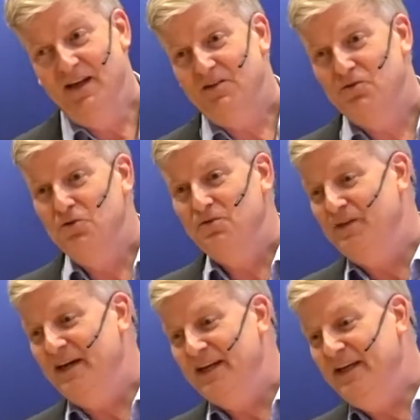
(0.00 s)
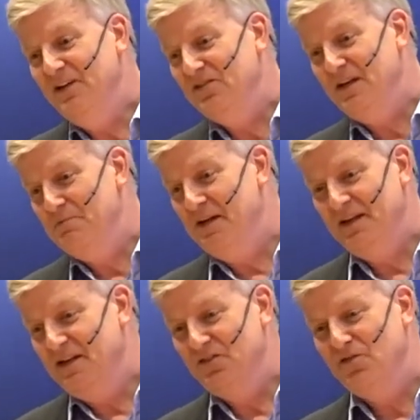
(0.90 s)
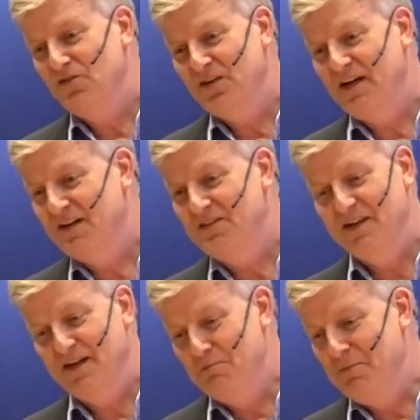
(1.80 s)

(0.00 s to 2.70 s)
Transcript: it could very easily be that you start uh,